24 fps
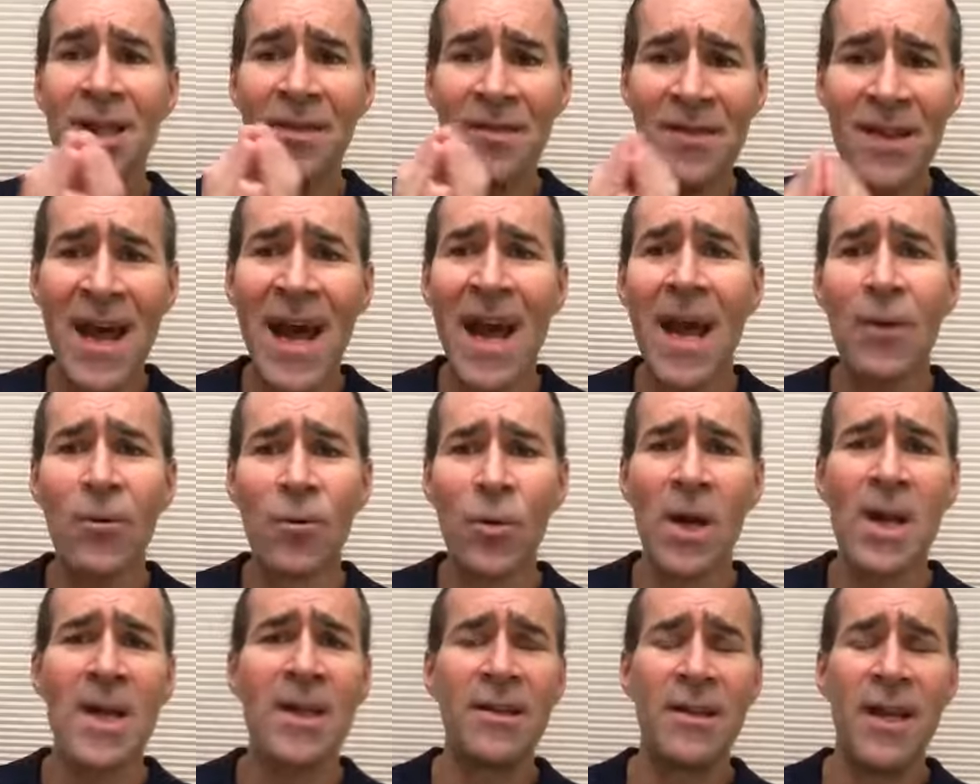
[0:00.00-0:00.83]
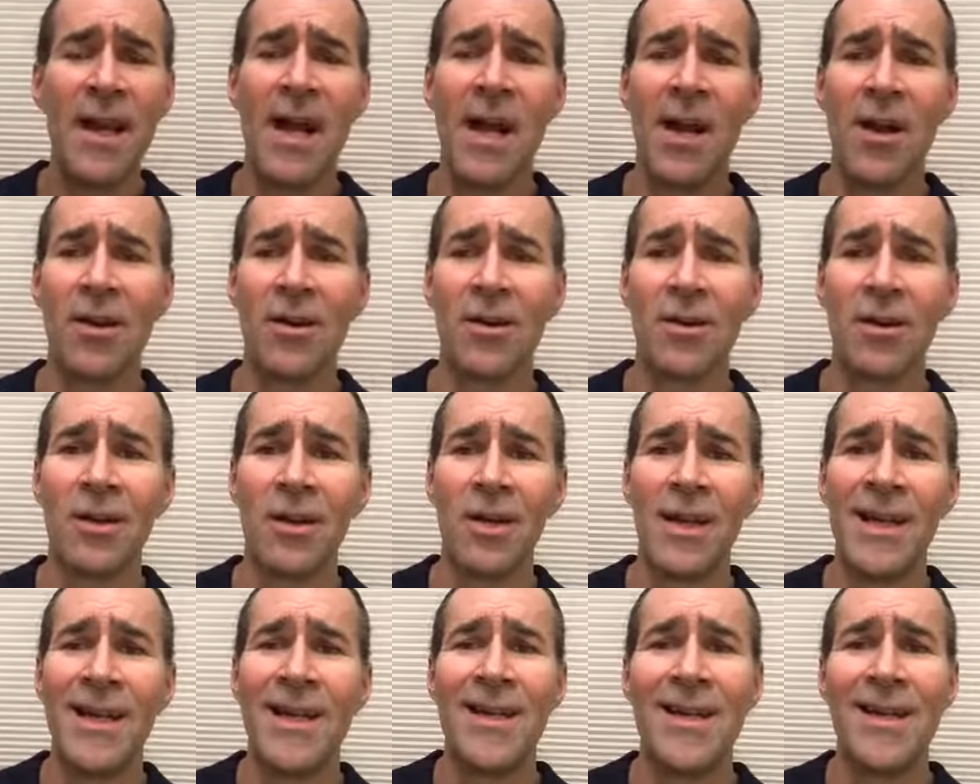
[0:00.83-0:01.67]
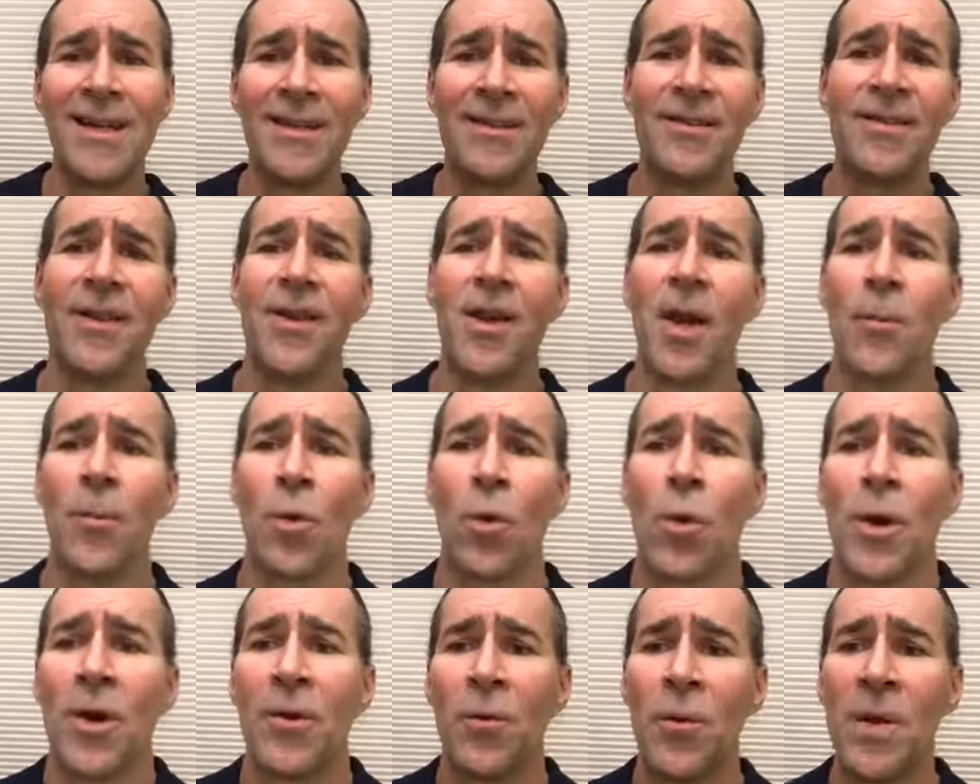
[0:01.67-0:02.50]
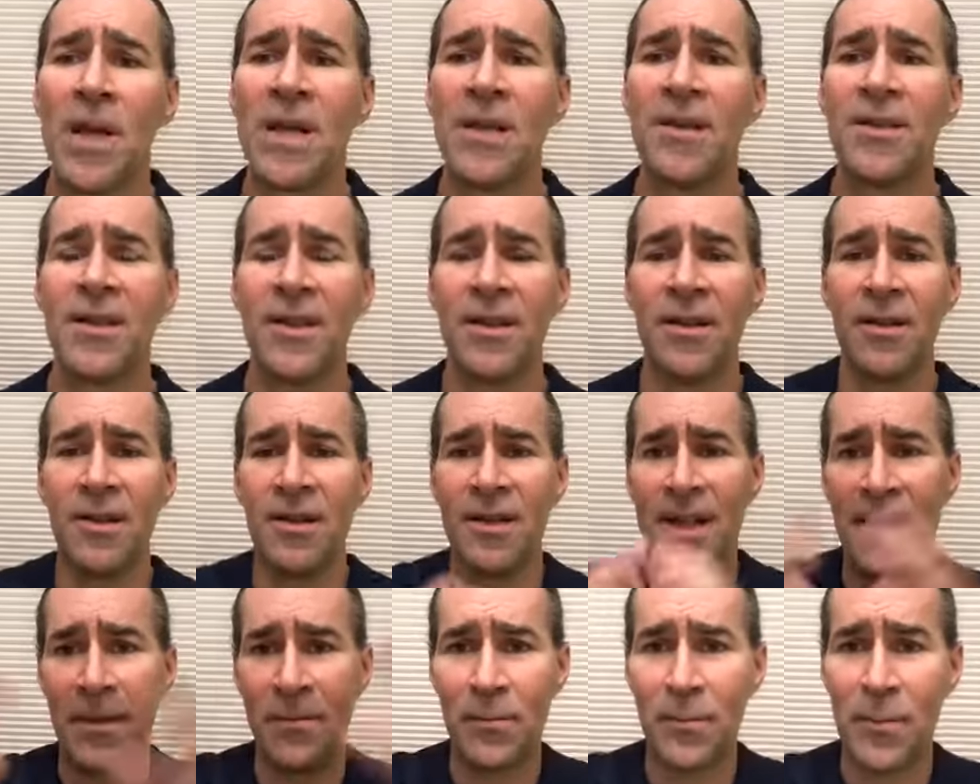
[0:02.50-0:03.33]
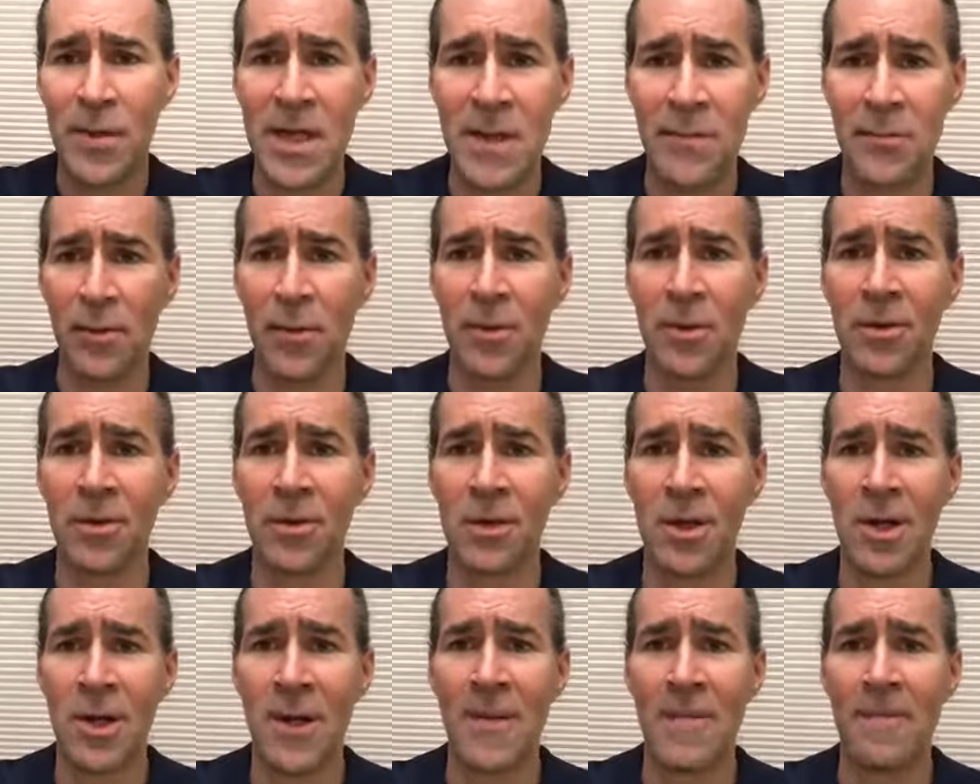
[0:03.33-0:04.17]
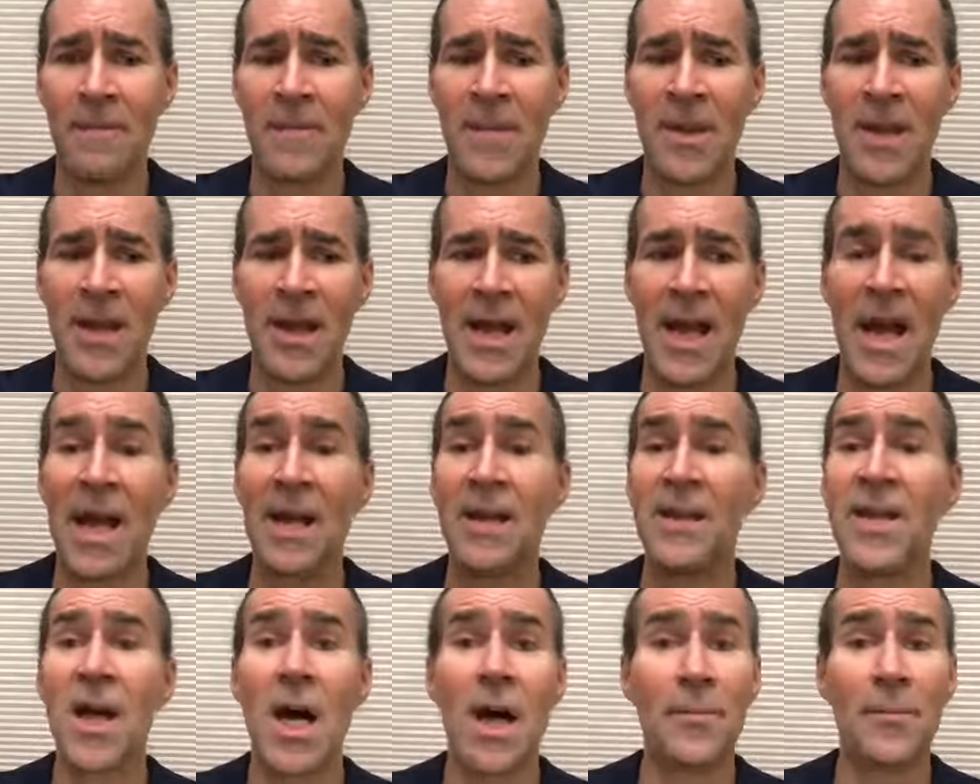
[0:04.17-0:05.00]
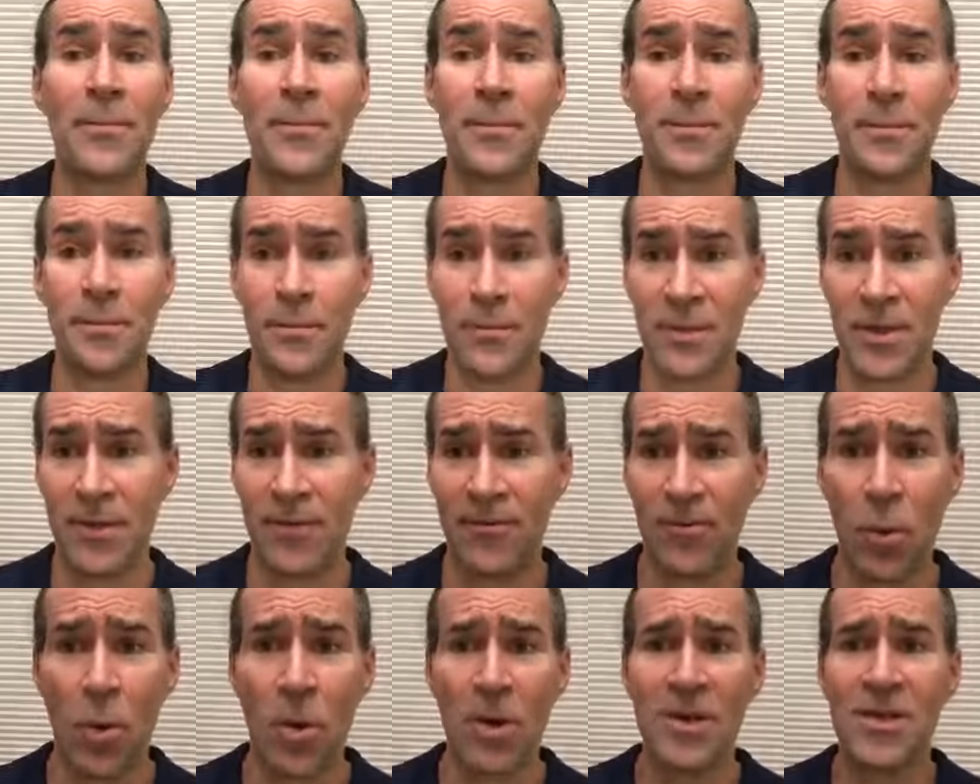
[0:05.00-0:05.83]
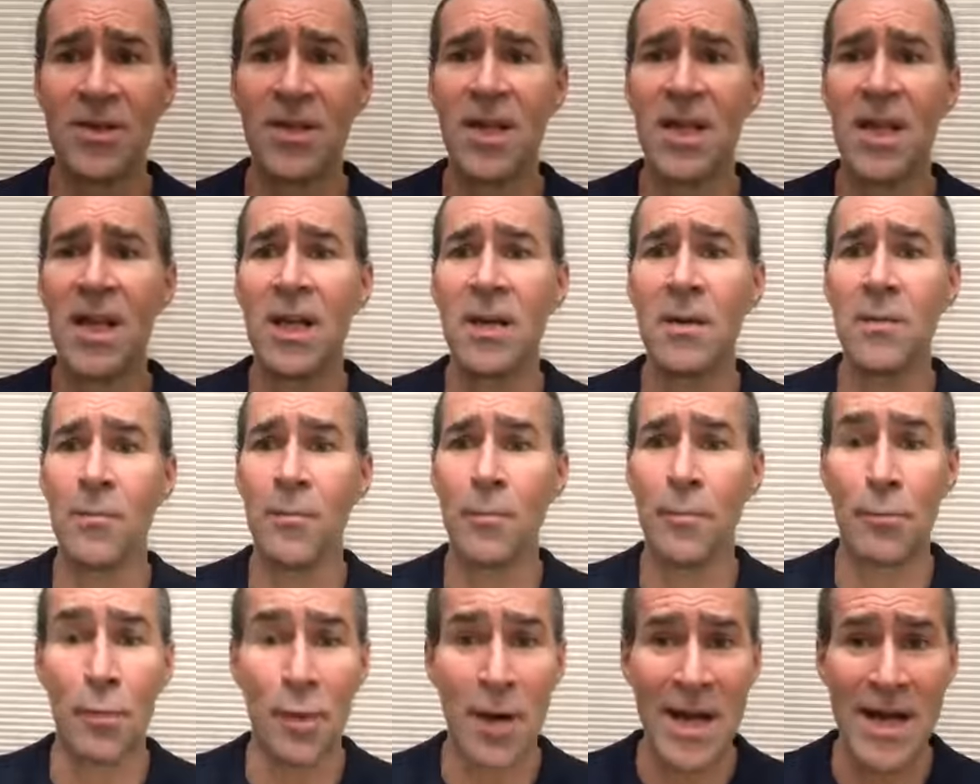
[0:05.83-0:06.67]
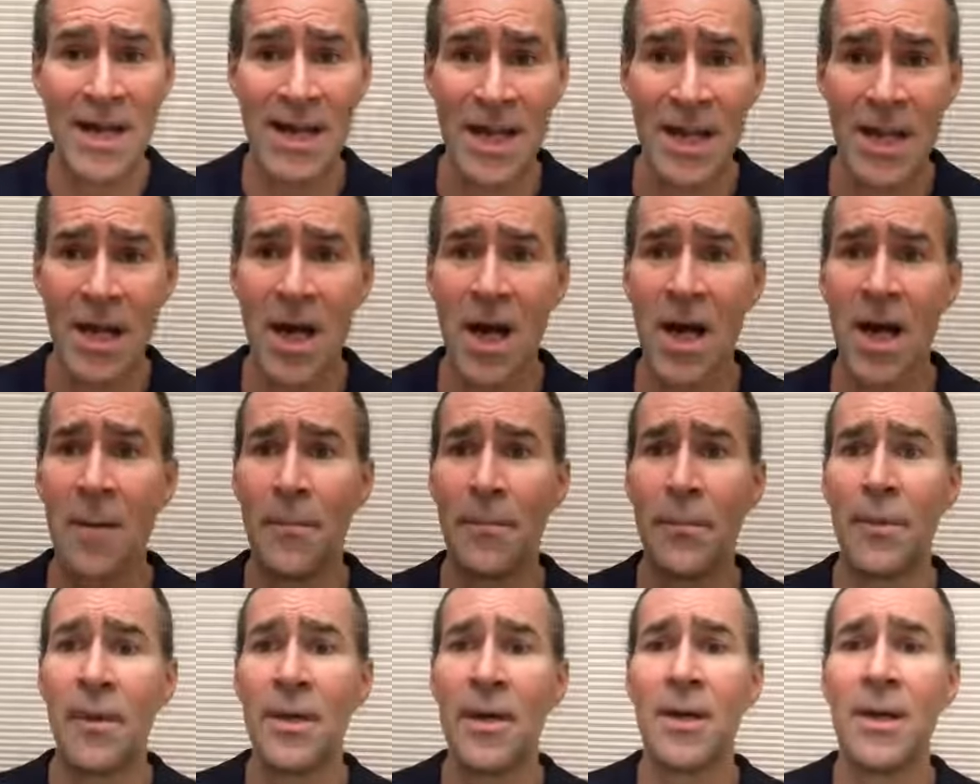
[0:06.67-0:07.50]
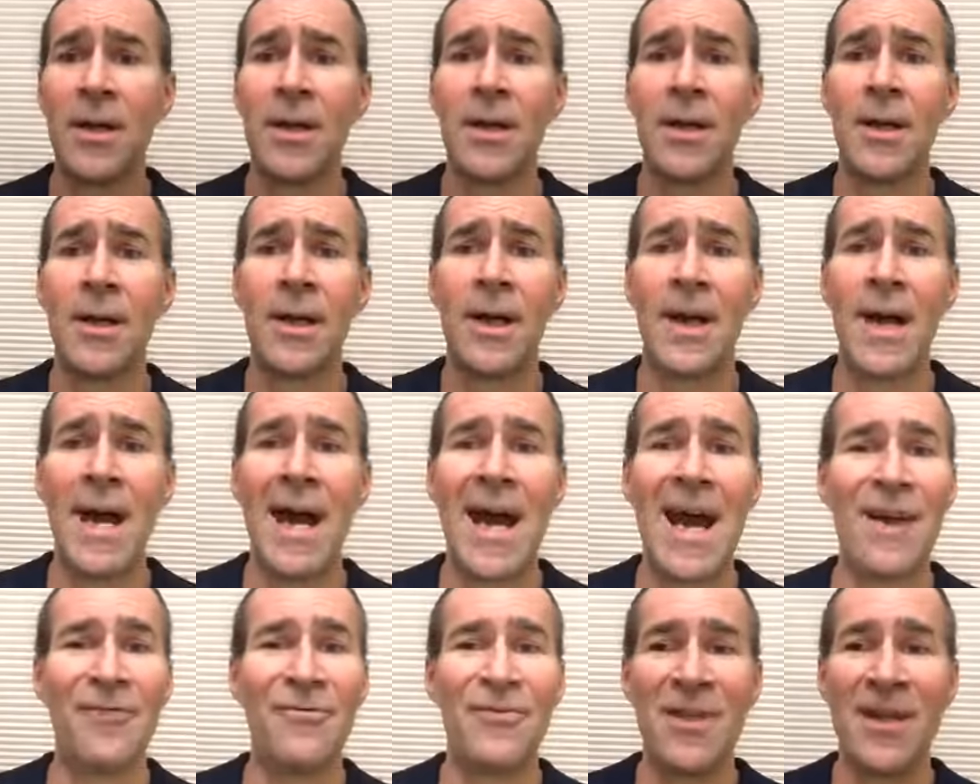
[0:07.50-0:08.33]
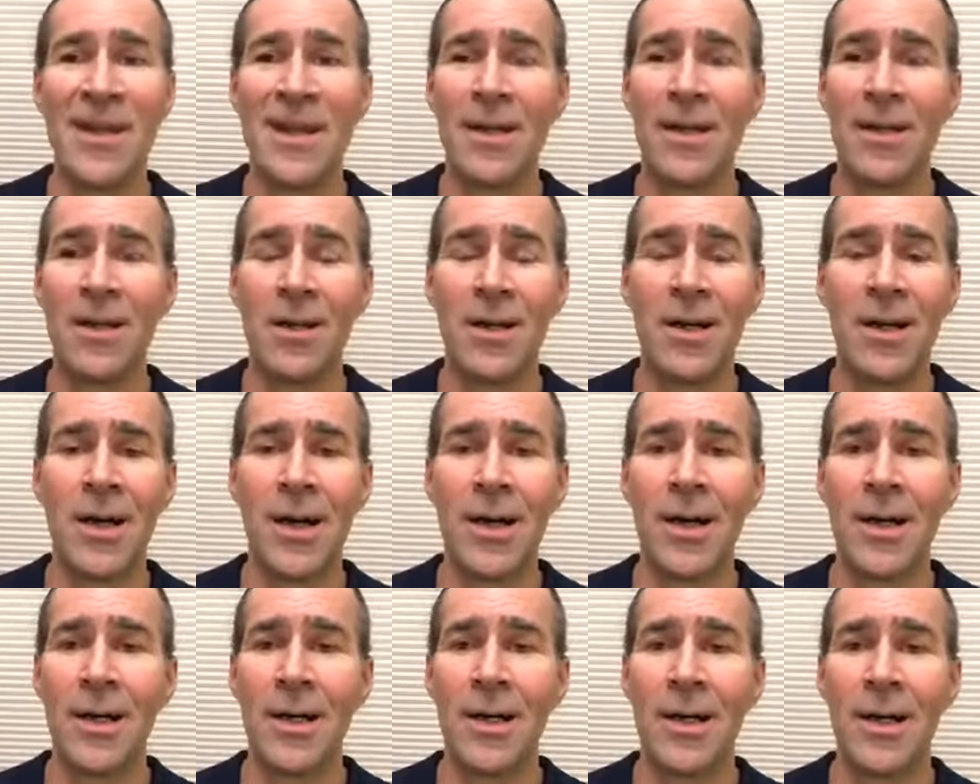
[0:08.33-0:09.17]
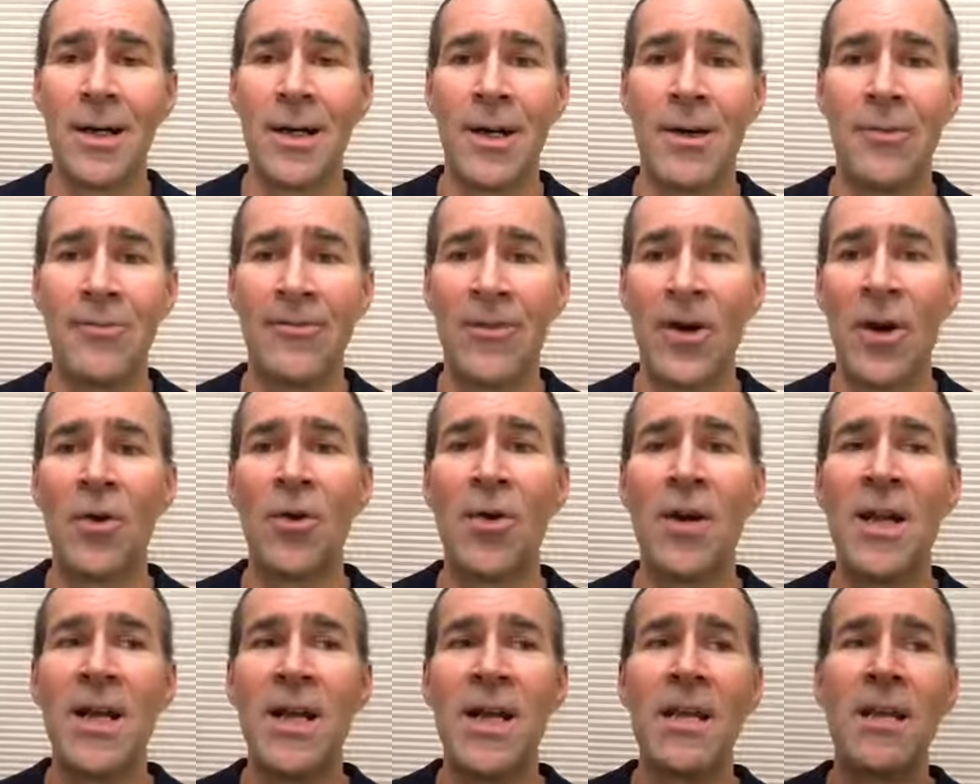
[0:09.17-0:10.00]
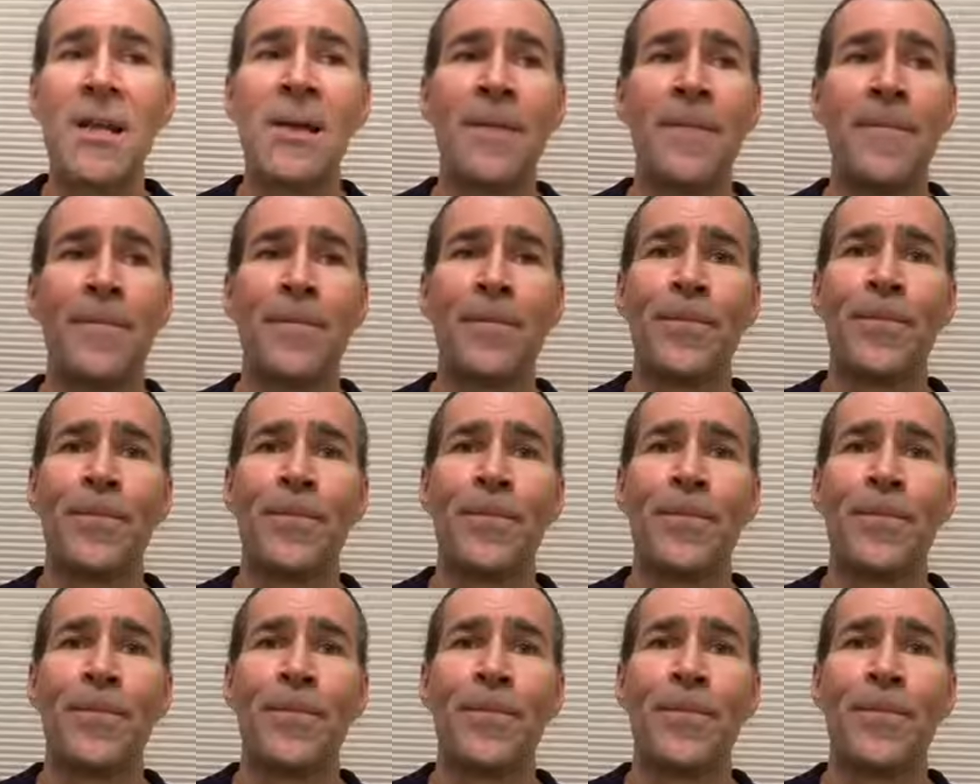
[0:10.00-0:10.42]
that right there is the number one reason that people end up divorcing, breaking up, having a very